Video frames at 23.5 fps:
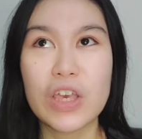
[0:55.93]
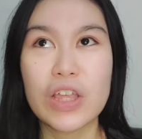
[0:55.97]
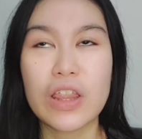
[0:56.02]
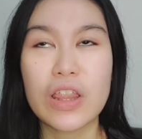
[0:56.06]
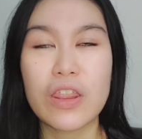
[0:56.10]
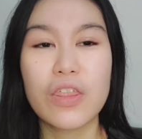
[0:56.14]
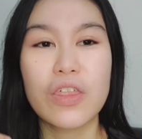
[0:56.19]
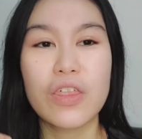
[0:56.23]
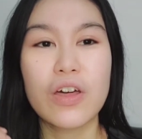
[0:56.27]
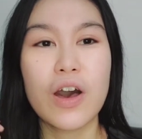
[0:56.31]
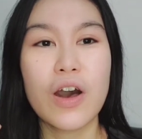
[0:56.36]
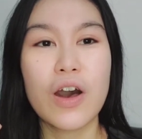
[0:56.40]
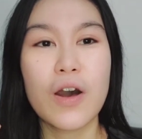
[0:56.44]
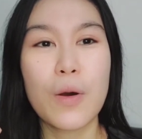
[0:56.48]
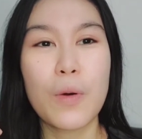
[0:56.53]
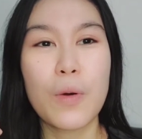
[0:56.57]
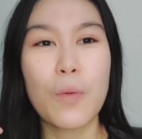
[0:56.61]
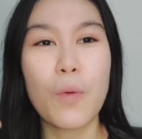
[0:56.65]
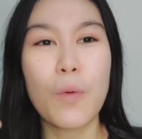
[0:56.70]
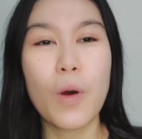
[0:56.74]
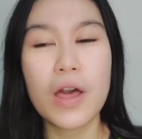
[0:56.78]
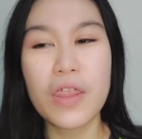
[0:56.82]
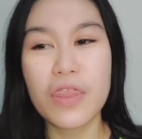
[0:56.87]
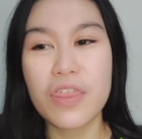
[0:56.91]
the
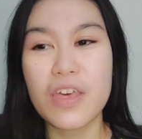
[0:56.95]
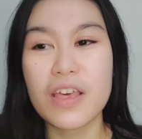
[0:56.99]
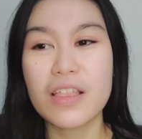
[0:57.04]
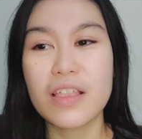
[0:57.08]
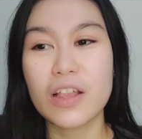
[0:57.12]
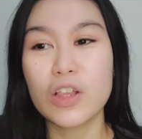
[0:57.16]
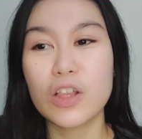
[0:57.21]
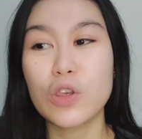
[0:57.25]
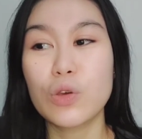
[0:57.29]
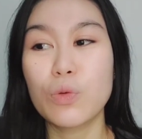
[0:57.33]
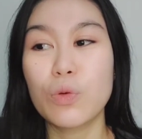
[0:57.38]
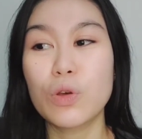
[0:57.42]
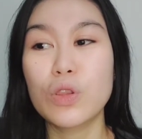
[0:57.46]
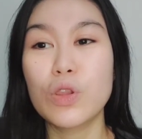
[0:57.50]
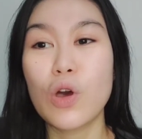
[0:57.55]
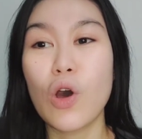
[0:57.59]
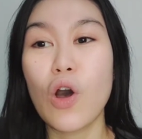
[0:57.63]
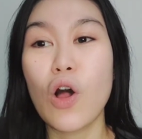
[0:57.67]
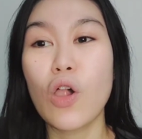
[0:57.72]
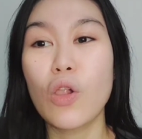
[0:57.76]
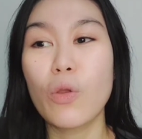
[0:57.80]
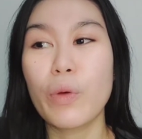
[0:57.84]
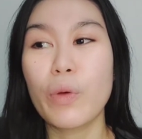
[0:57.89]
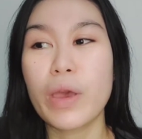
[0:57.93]
one thing that you would
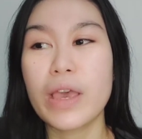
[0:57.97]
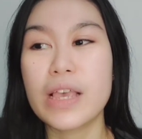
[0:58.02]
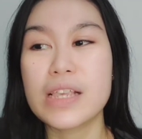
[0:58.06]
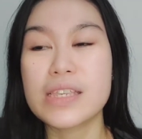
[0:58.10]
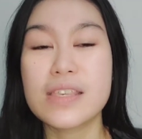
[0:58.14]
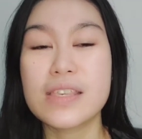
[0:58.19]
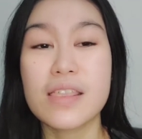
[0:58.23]
always